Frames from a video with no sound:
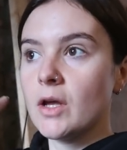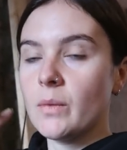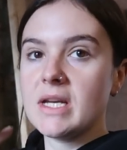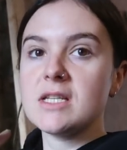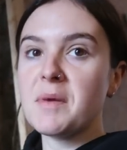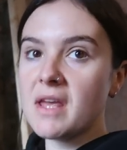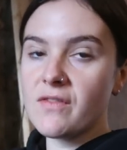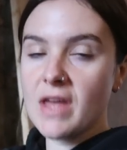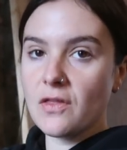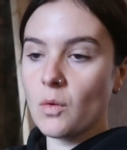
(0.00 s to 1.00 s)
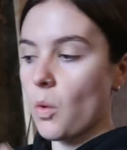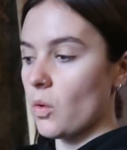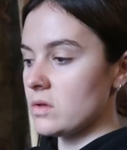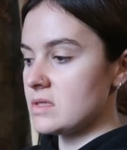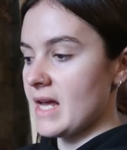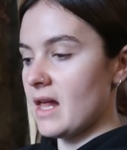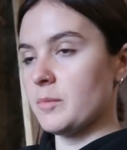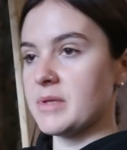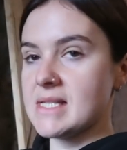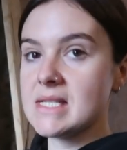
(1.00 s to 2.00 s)
we need to PVA the wall to
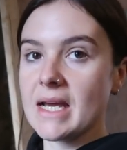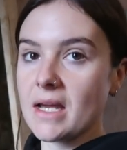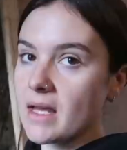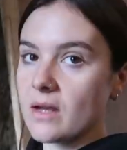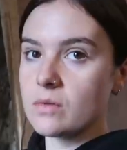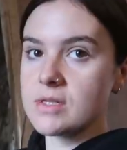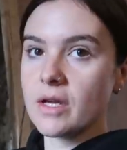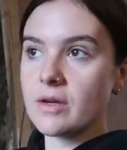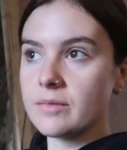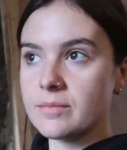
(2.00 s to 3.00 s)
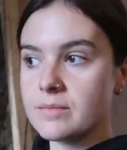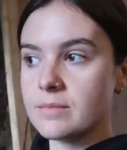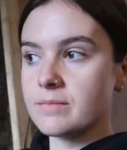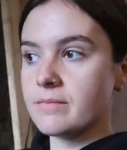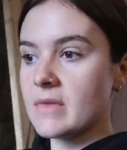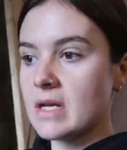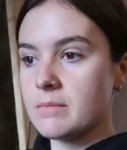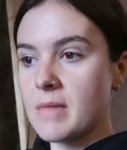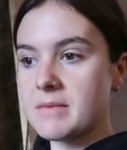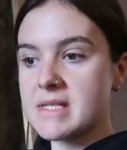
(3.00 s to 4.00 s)
help it stick and also
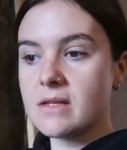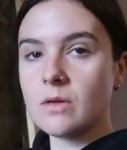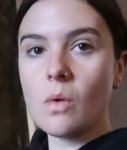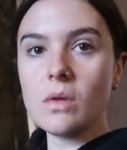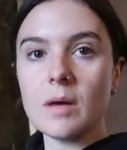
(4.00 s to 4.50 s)
maybe seal the wall.